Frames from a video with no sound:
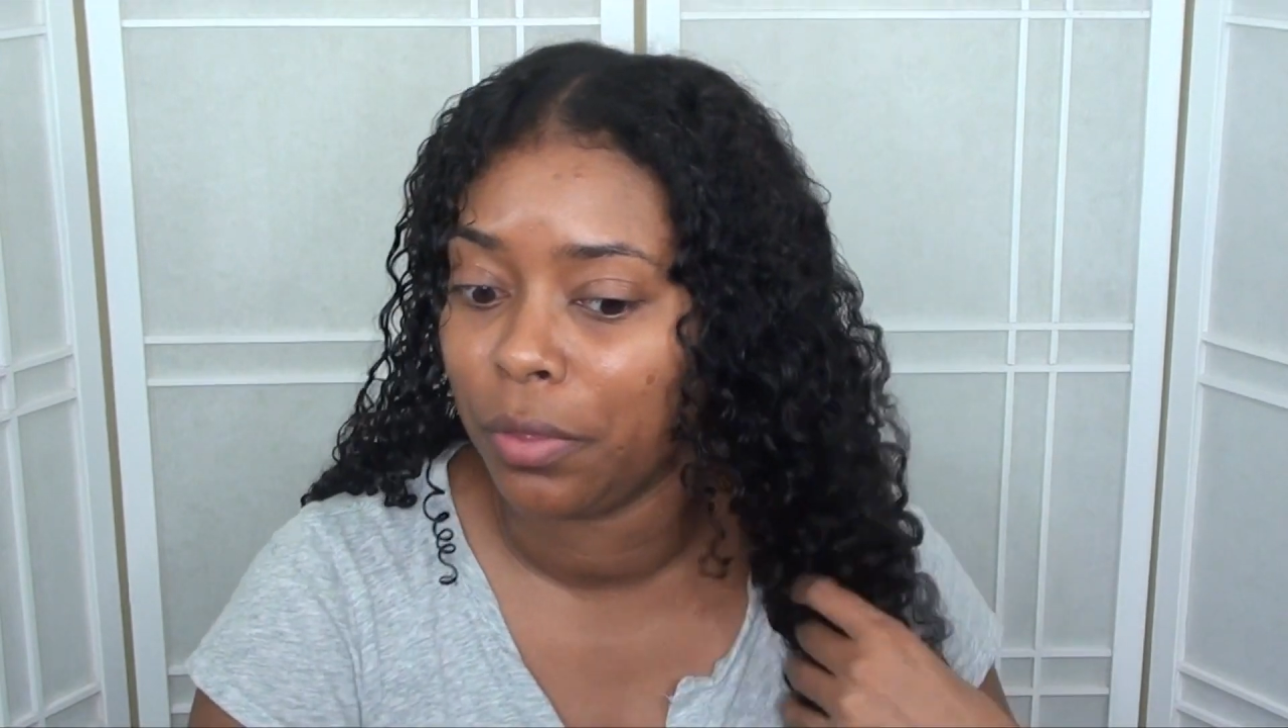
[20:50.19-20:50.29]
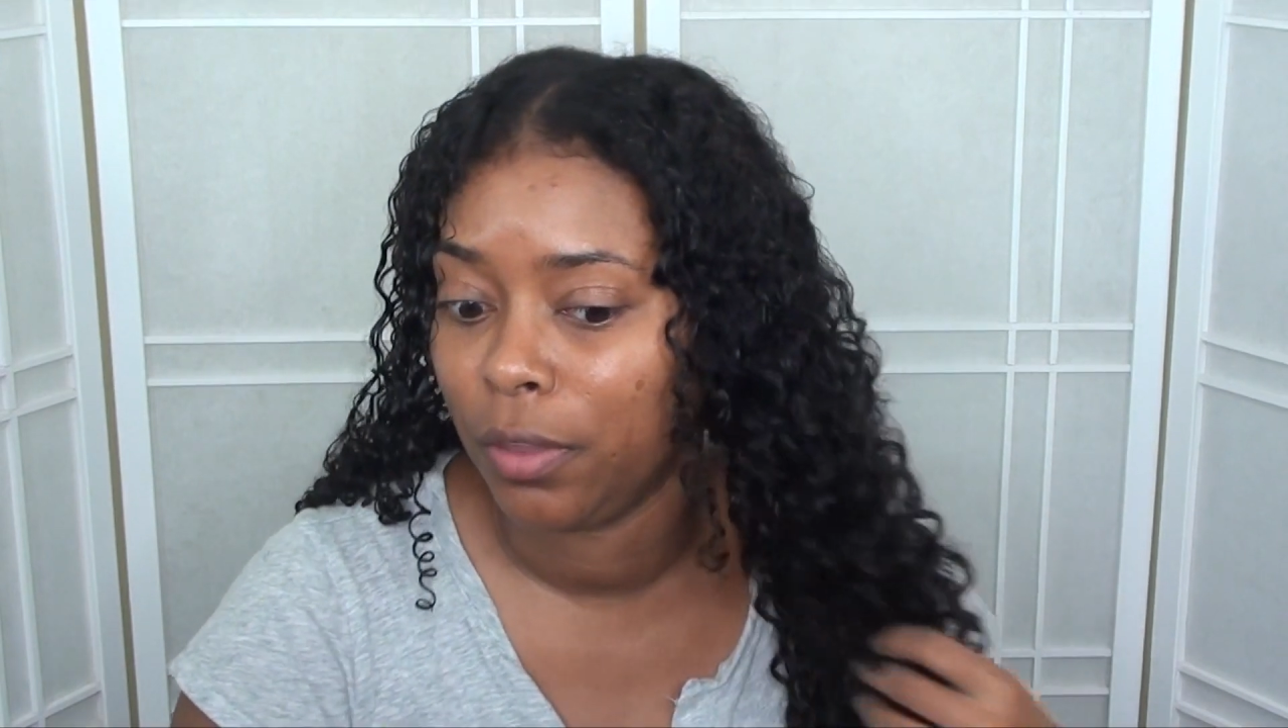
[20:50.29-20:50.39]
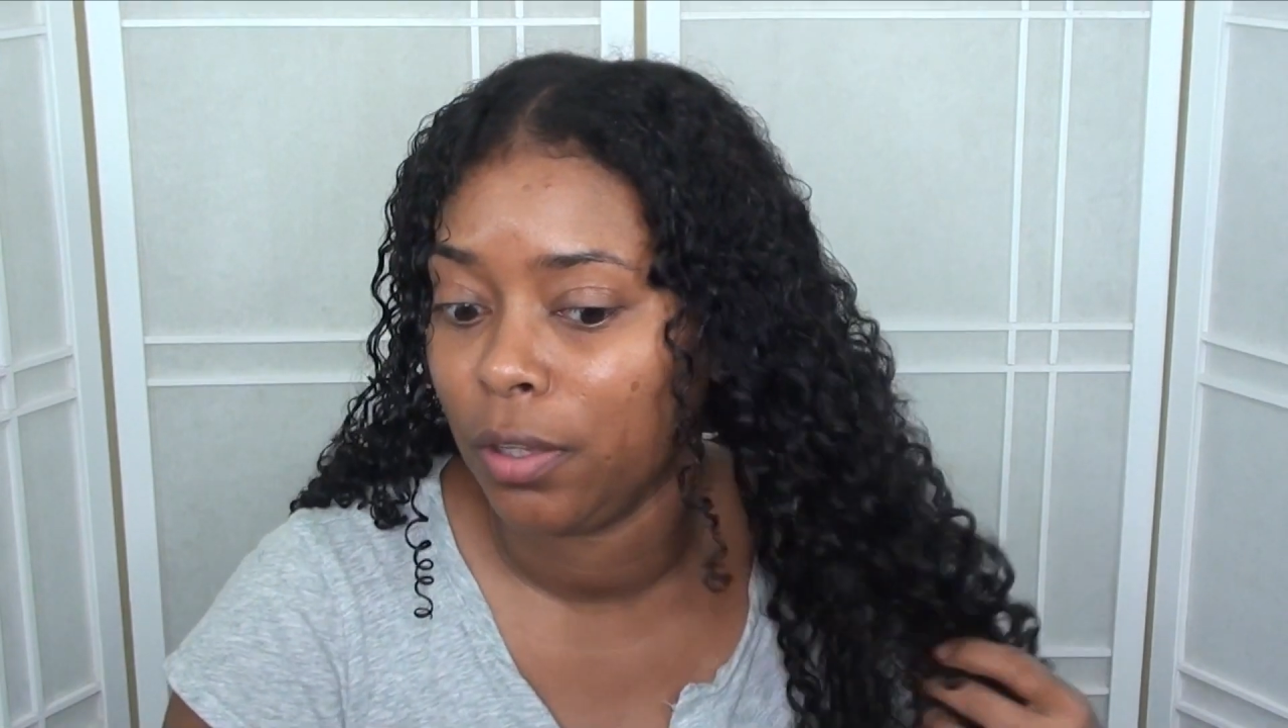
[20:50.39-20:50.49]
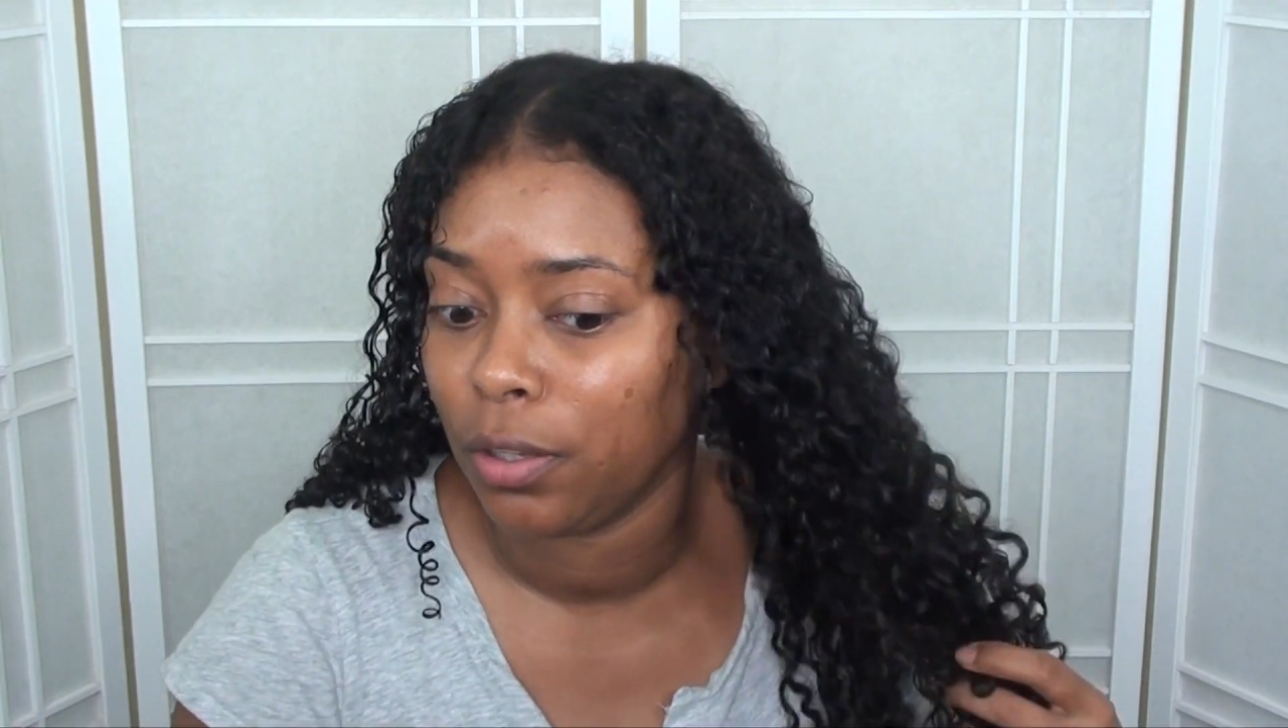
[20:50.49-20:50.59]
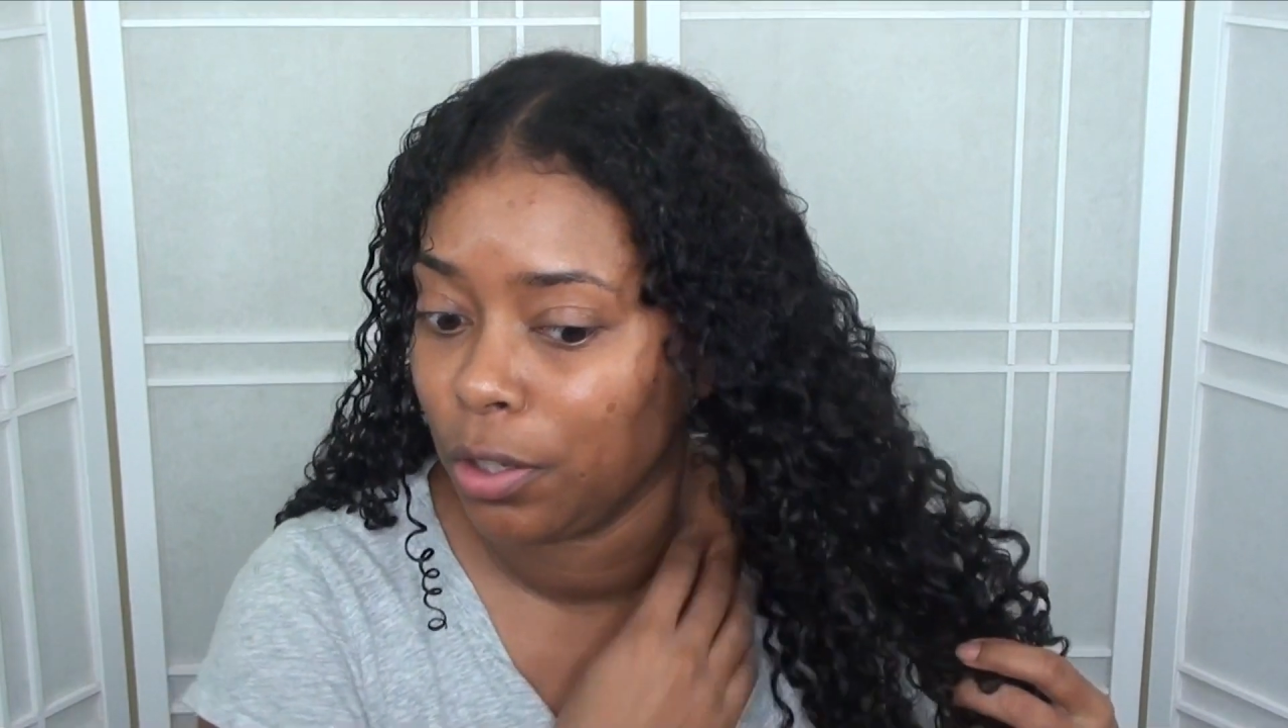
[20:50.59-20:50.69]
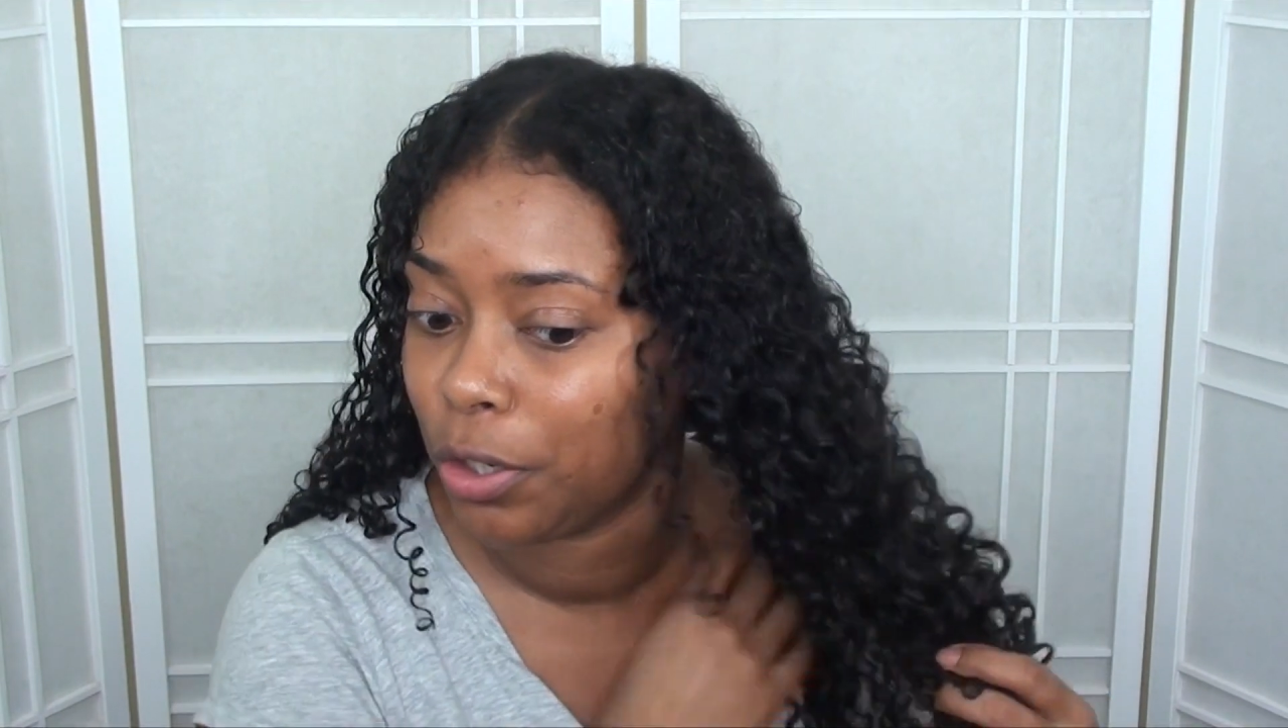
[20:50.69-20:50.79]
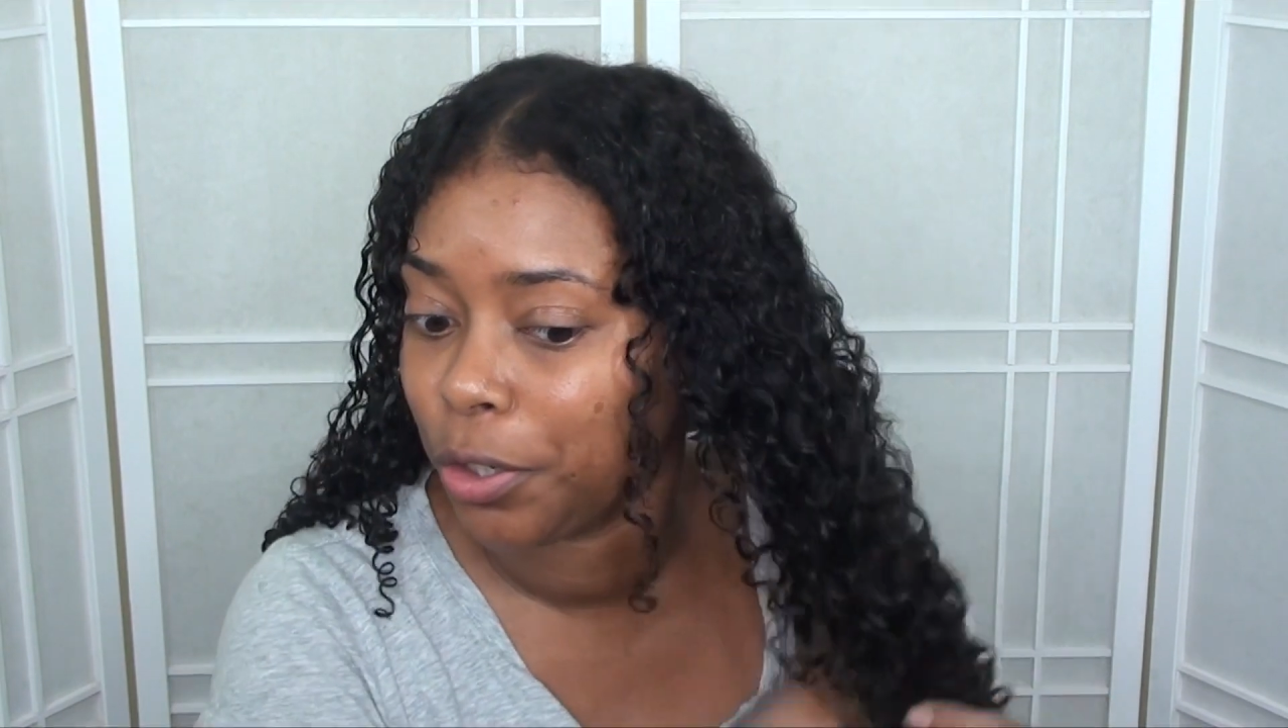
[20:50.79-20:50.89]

thick your